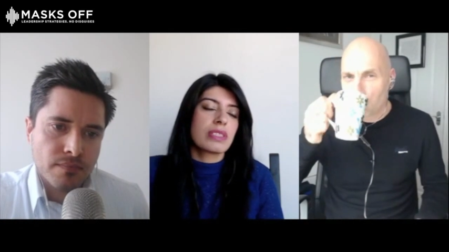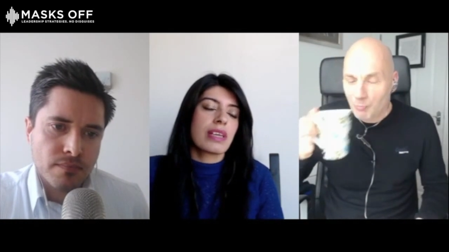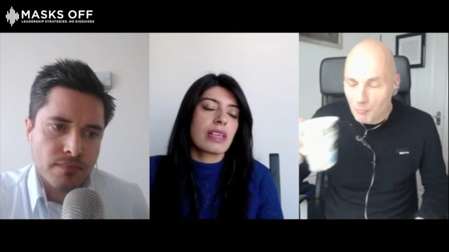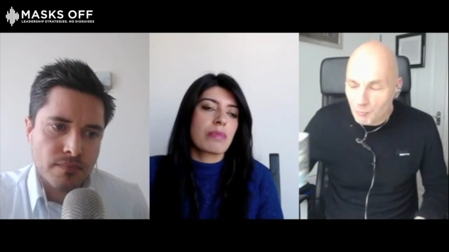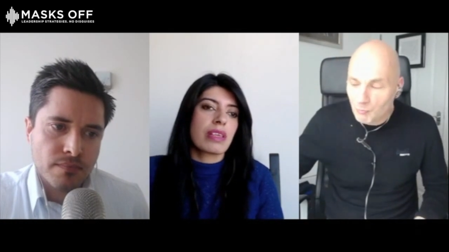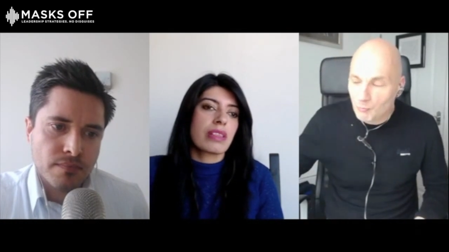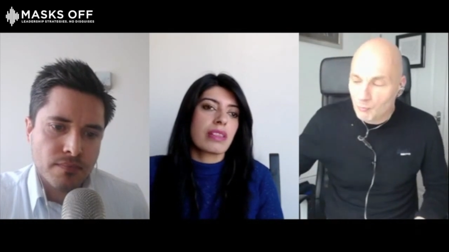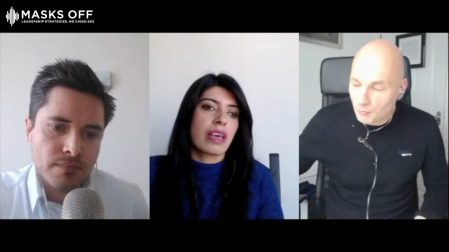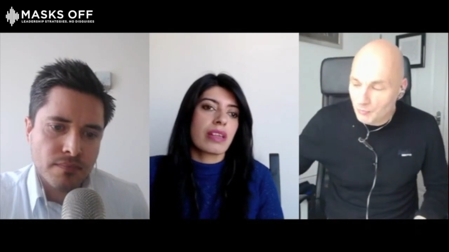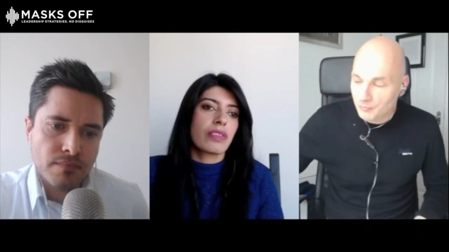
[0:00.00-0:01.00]
Speaker 1: was telling me
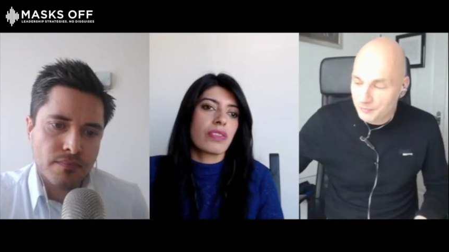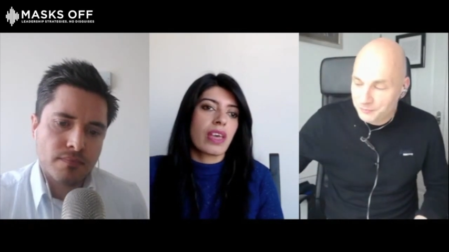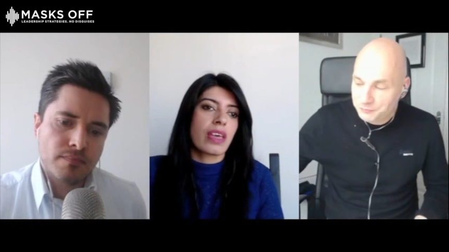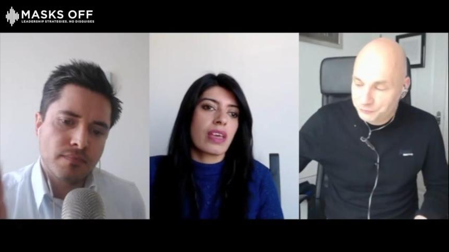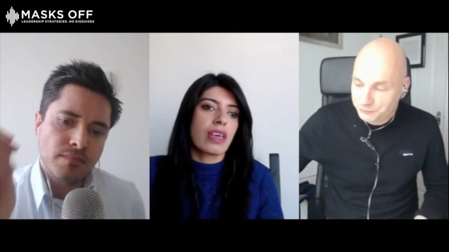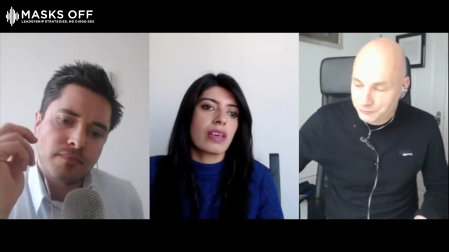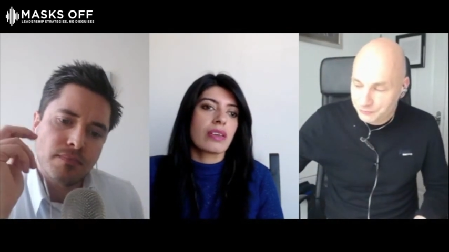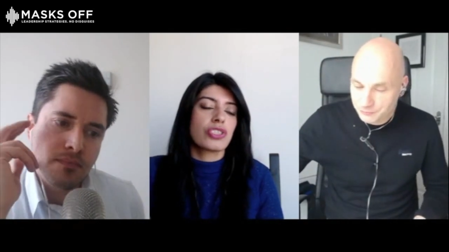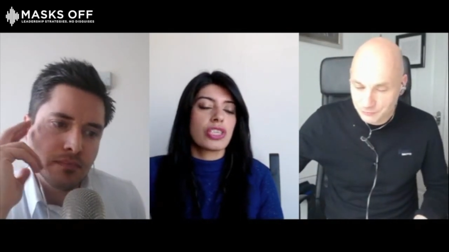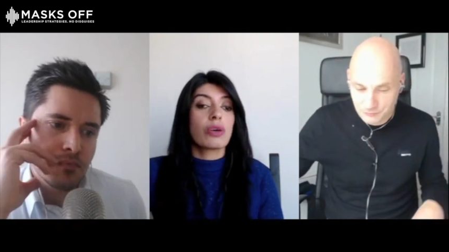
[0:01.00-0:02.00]
that
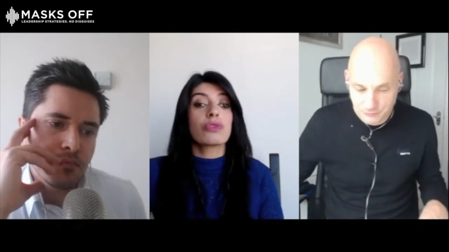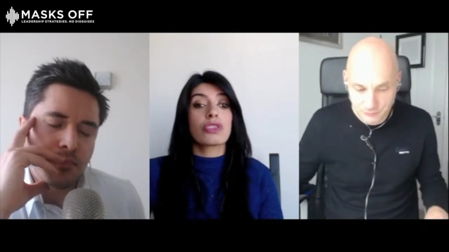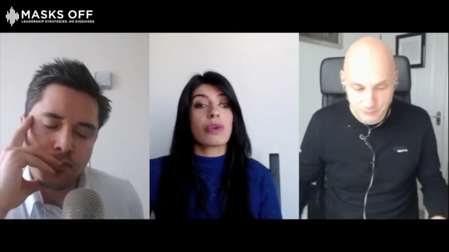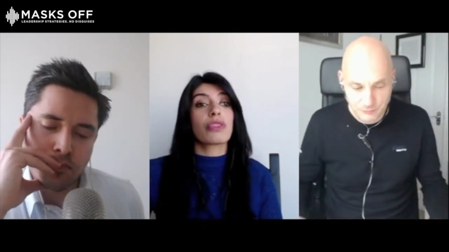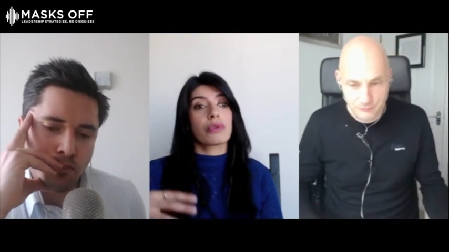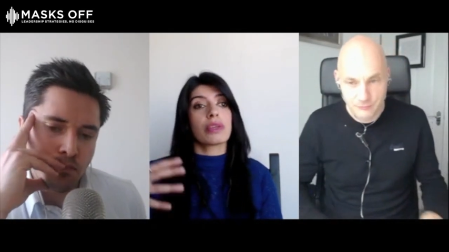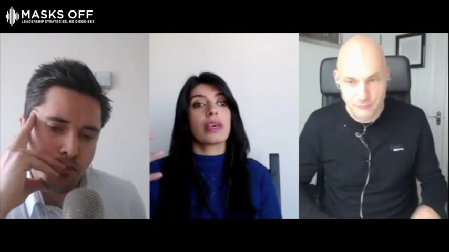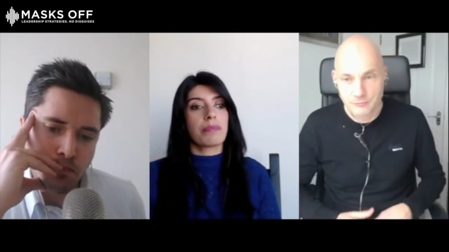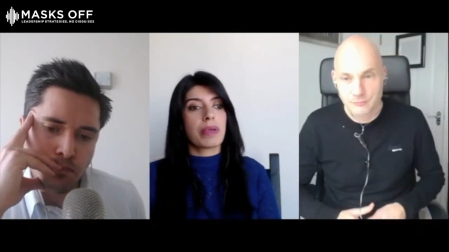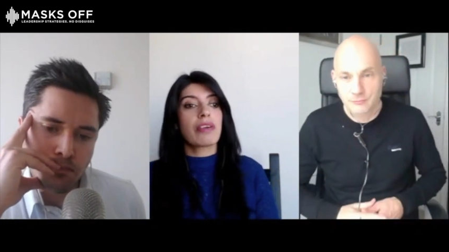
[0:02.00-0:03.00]
they she also went through
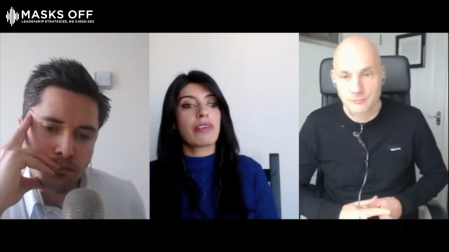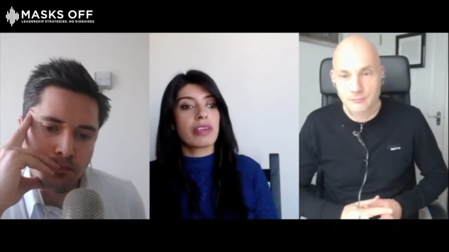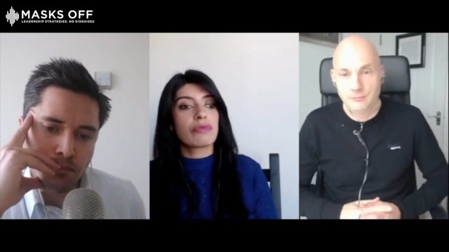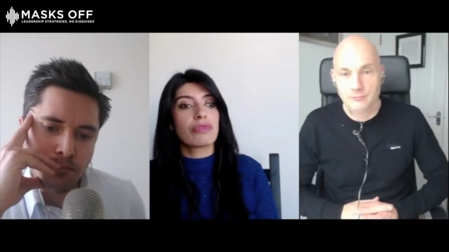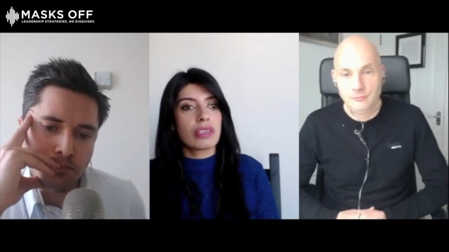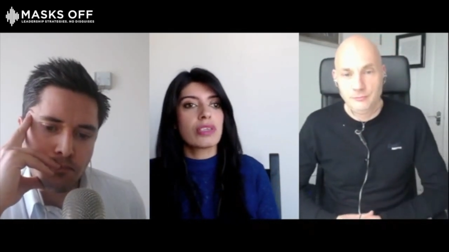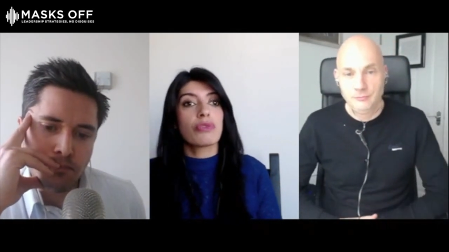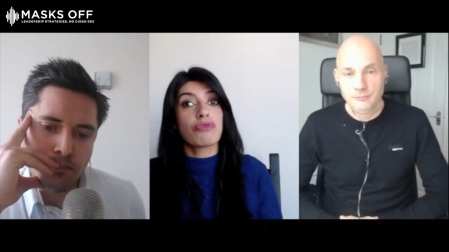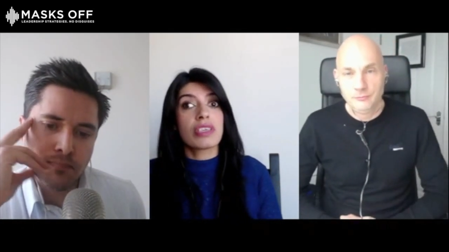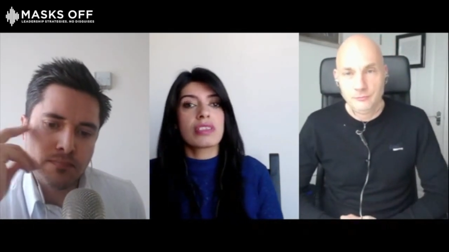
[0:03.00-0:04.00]
a period of you
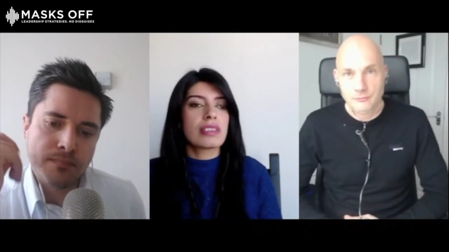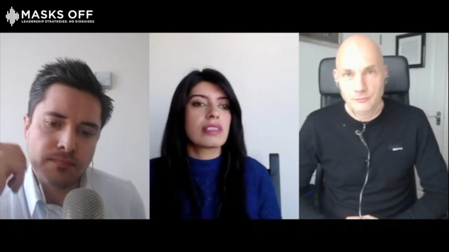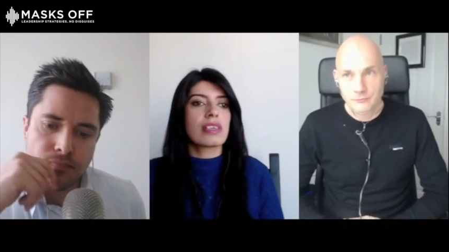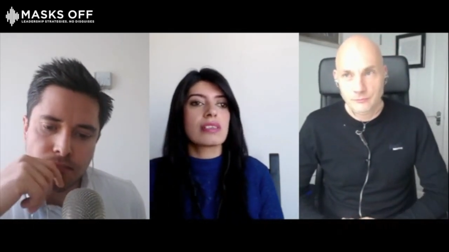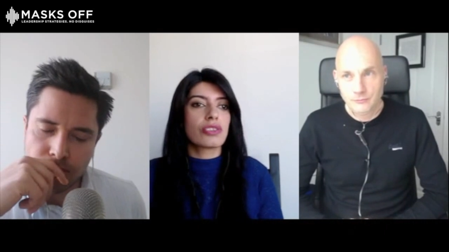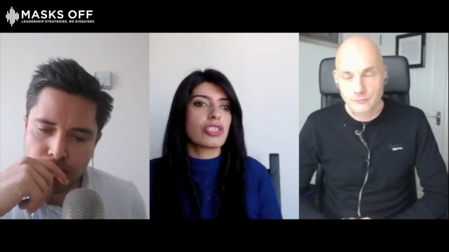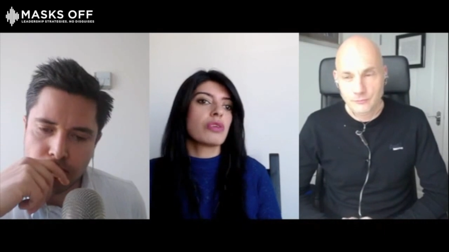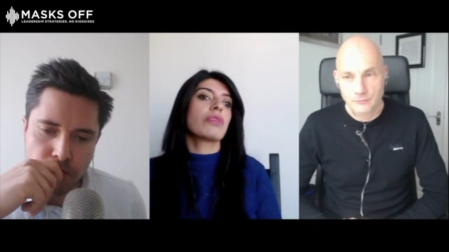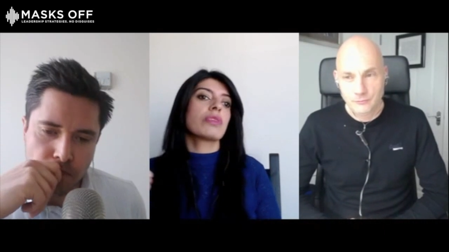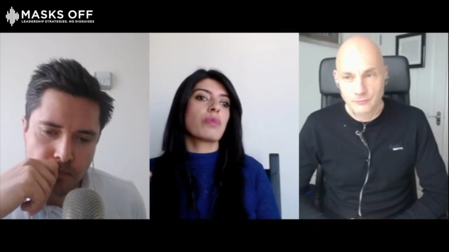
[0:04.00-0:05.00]
know redundancies, and
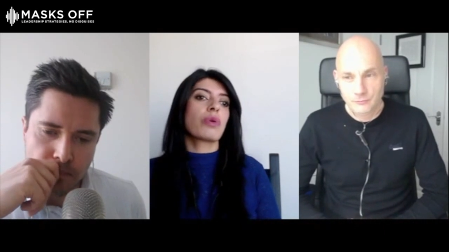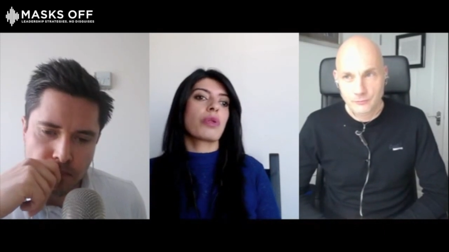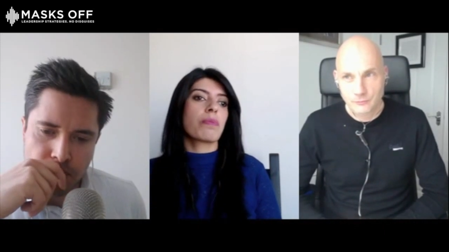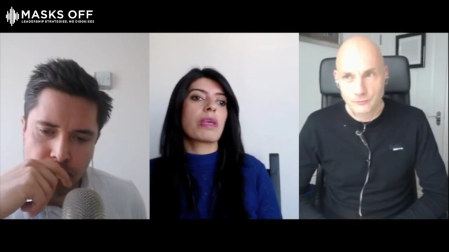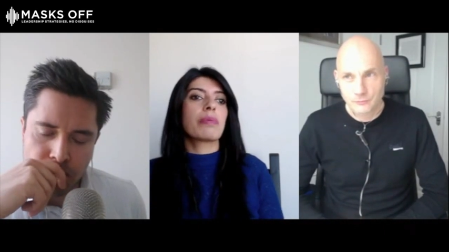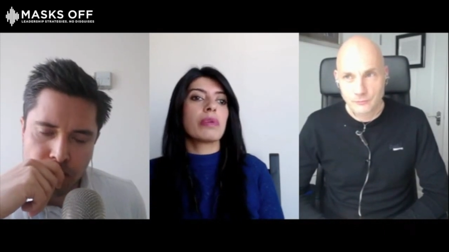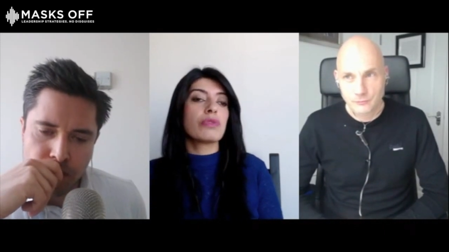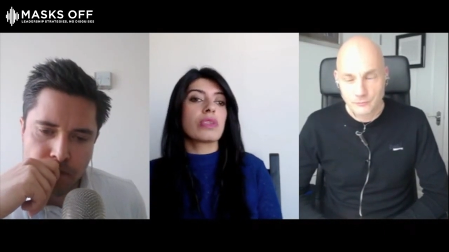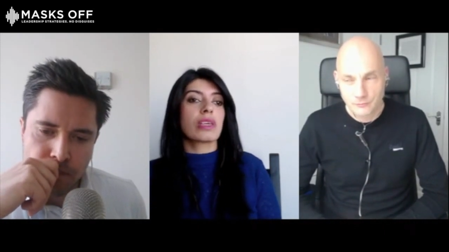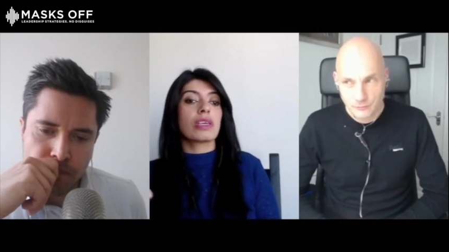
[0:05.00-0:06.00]
she wasn't one of the people
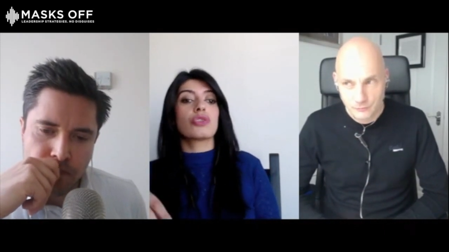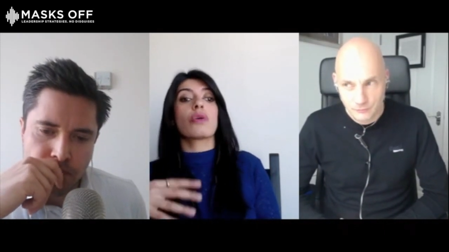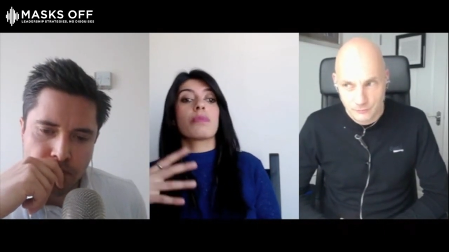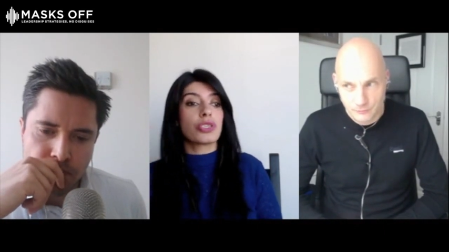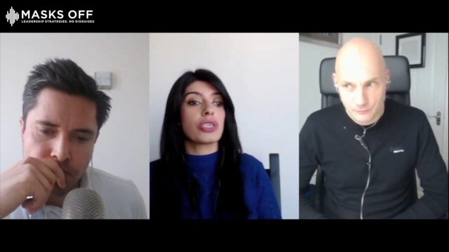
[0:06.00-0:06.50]
losing her job,